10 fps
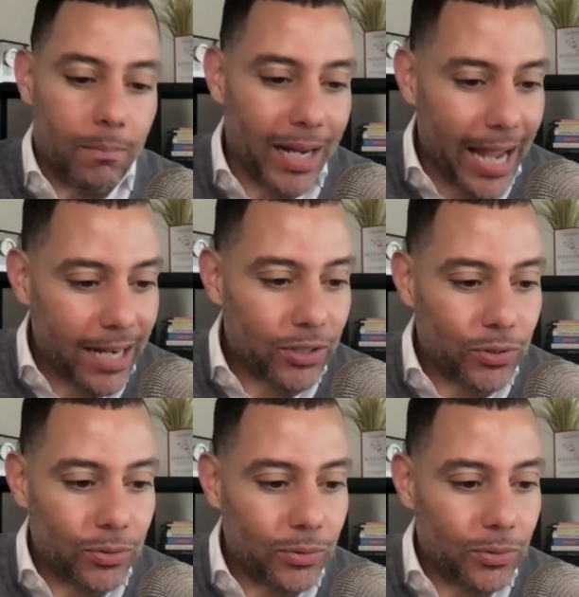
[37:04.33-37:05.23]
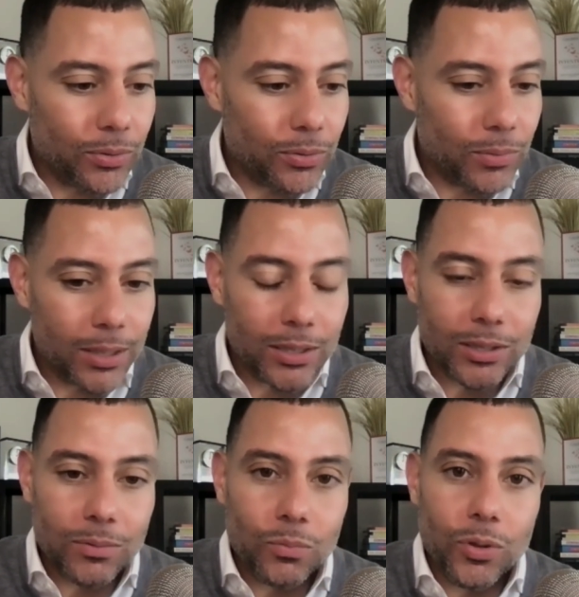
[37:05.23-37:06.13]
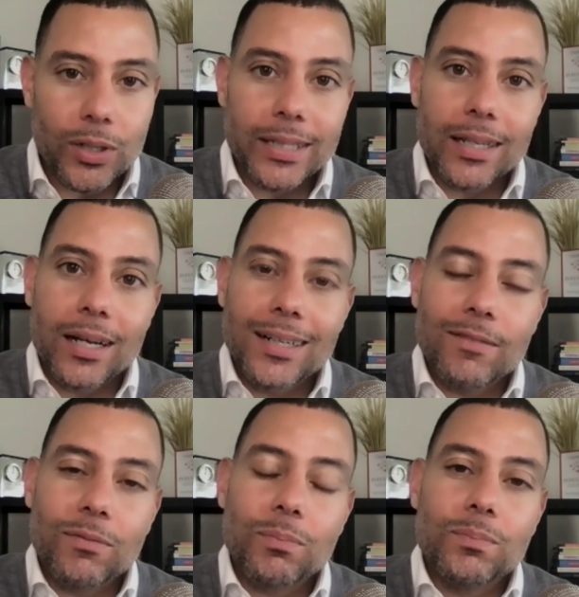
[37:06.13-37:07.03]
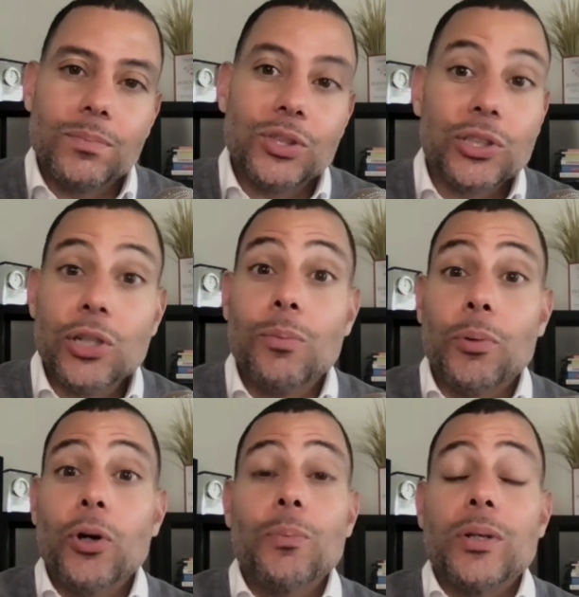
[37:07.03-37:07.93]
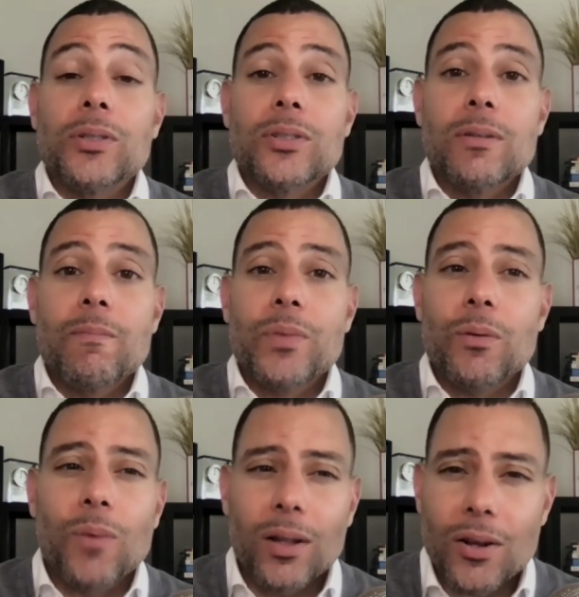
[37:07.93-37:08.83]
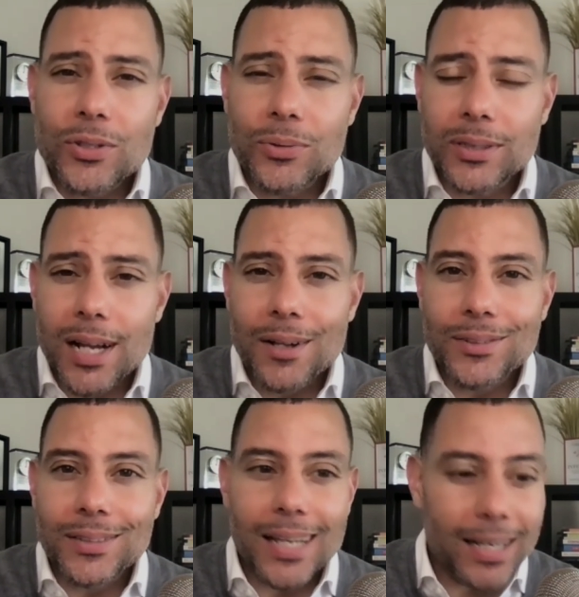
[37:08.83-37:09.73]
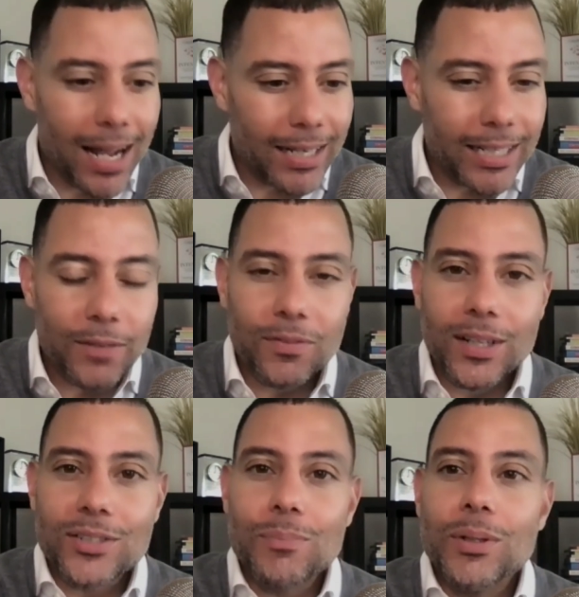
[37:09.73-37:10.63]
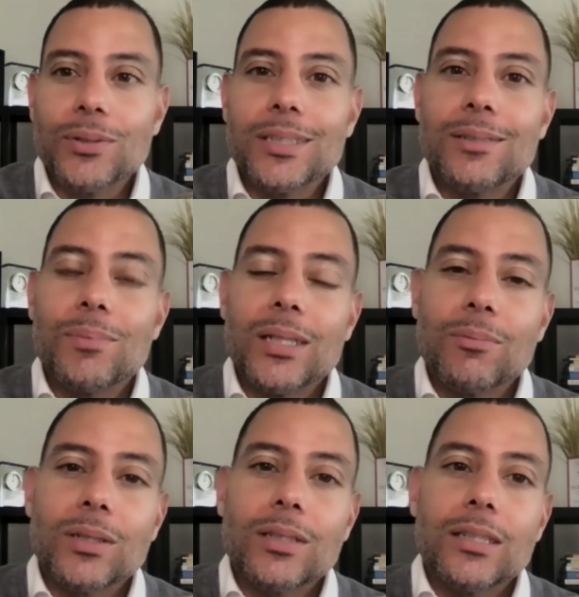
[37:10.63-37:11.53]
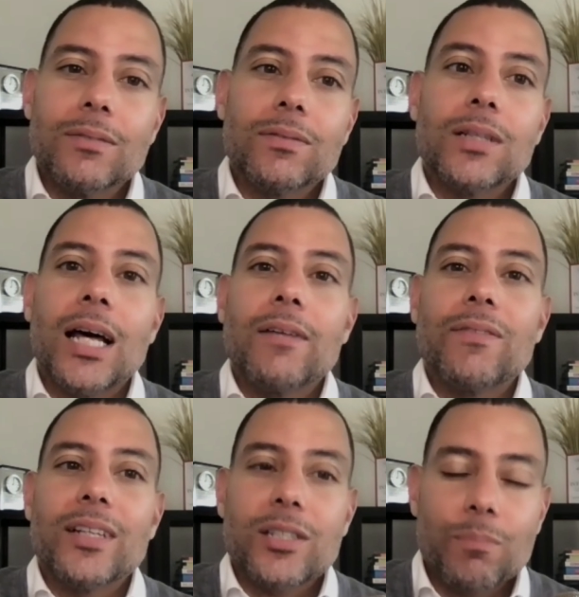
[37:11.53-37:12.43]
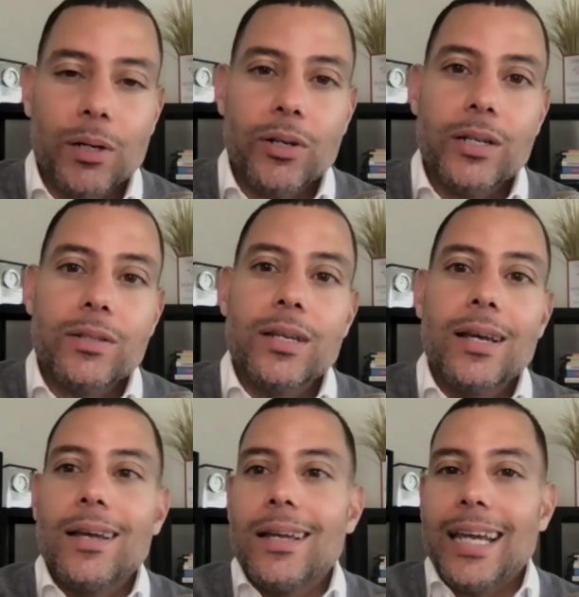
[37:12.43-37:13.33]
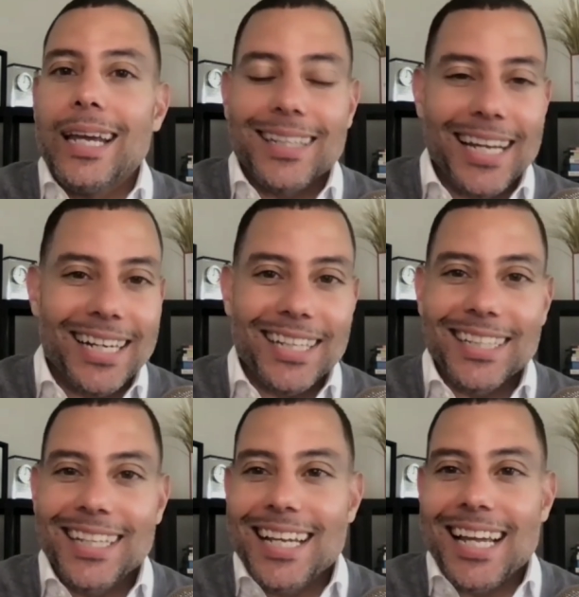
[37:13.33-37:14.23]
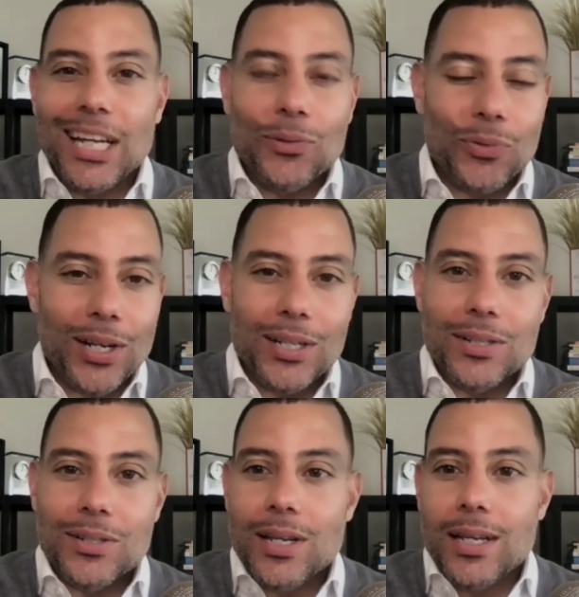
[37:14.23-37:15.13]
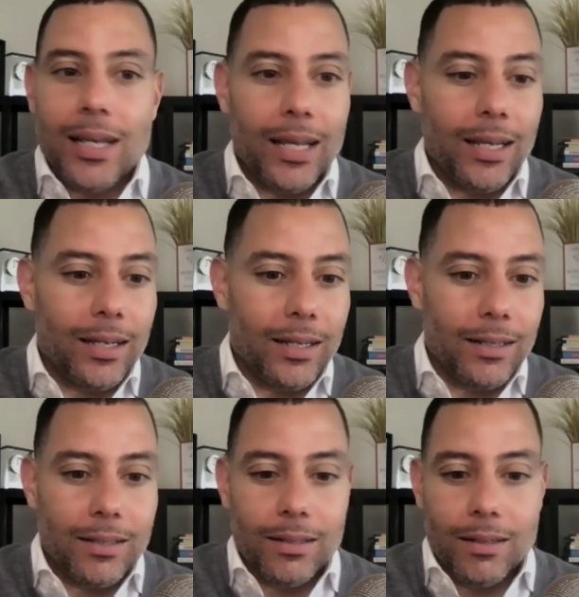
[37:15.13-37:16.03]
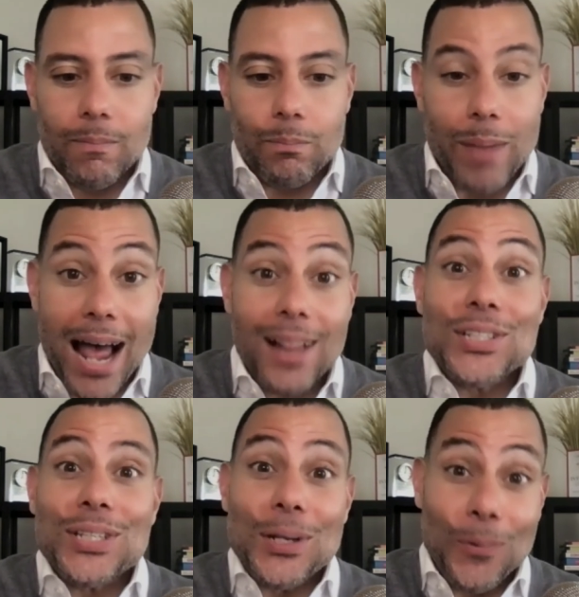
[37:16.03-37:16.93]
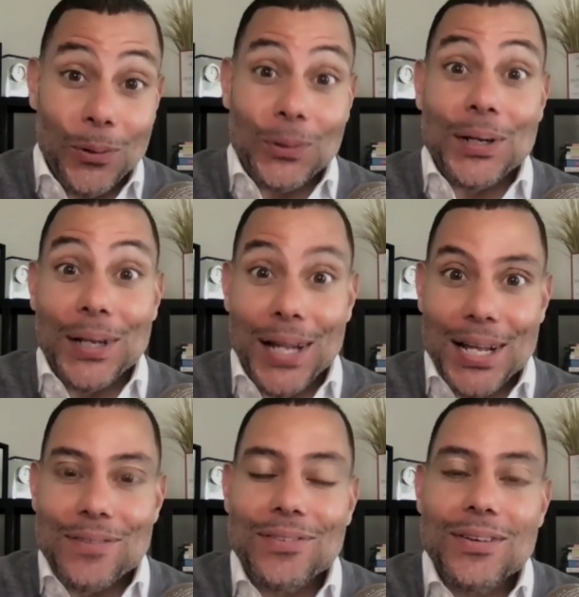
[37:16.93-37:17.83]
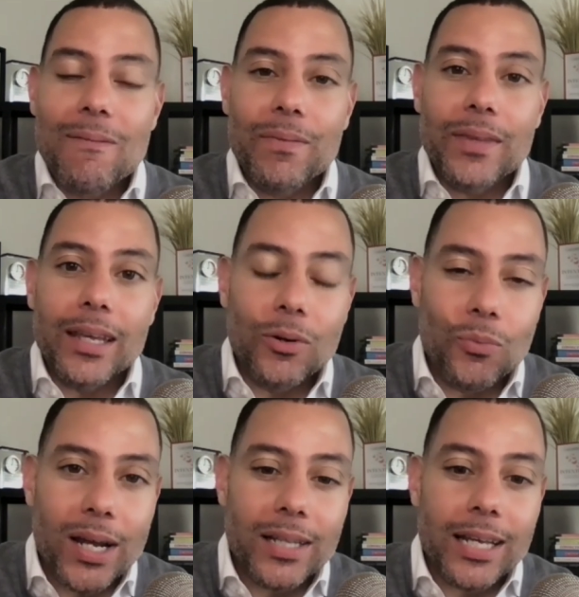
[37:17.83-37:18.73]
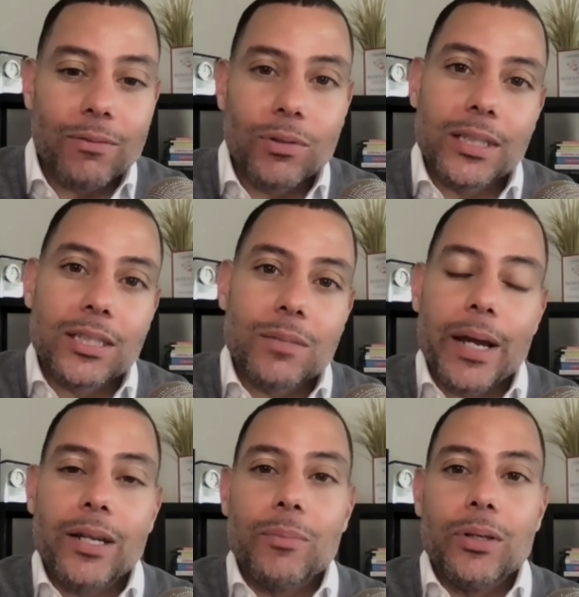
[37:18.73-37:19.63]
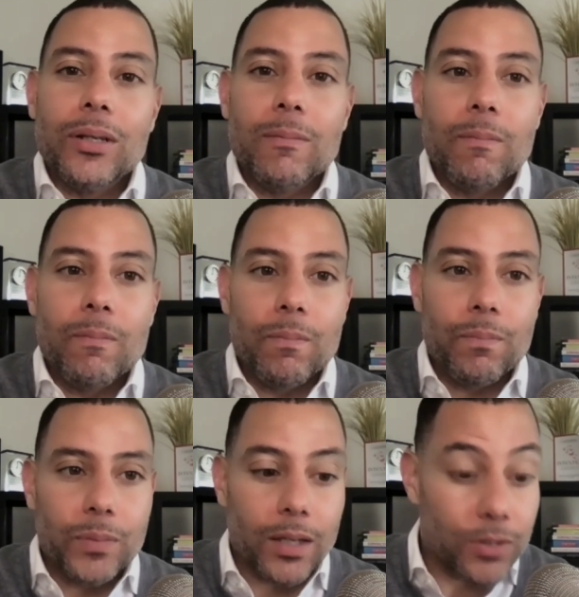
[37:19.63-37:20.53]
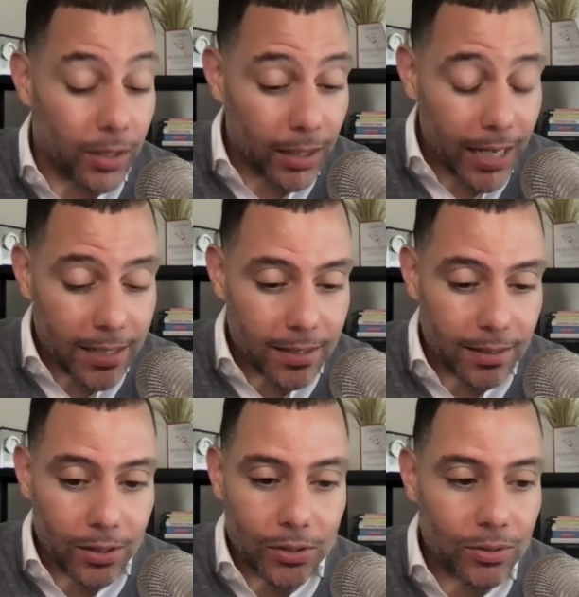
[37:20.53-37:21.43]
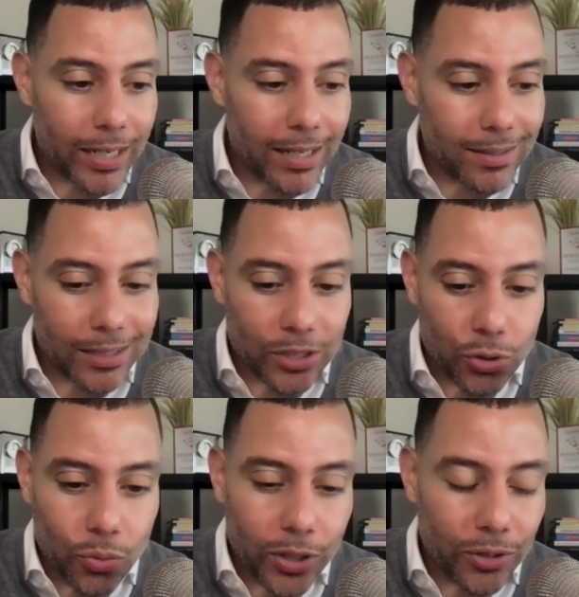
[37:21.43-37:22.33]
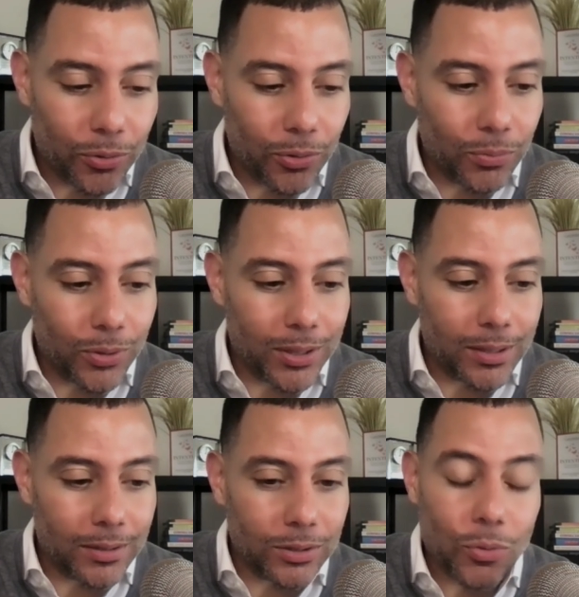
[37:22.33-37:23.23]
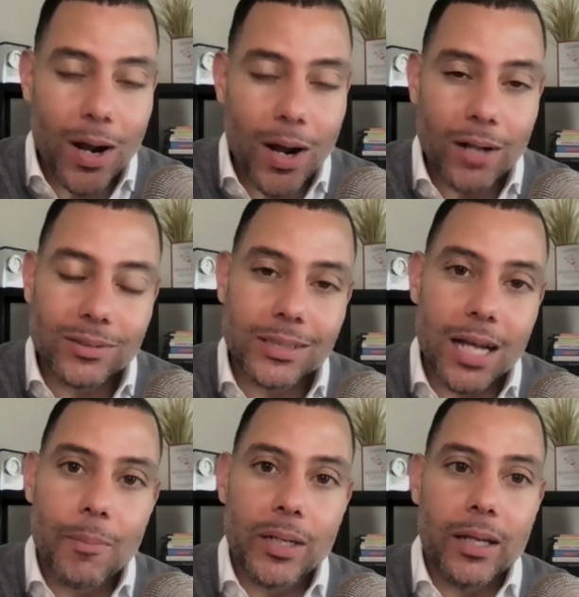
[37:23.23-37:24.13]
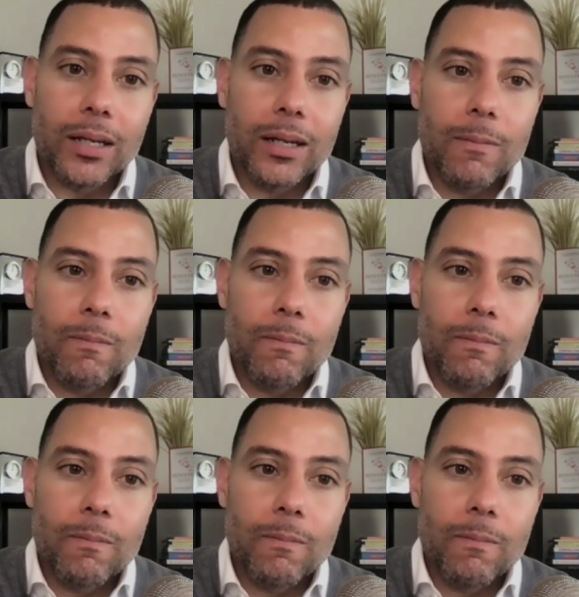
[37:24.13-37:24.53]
My attitude was one of still purpose, while also acknowledging that I needed flexibility to be able to live life and experience Atlanta and friends and balancing work and life in a way that really expanded me. So the lesson learned as a 20-year-old was go out and dominate.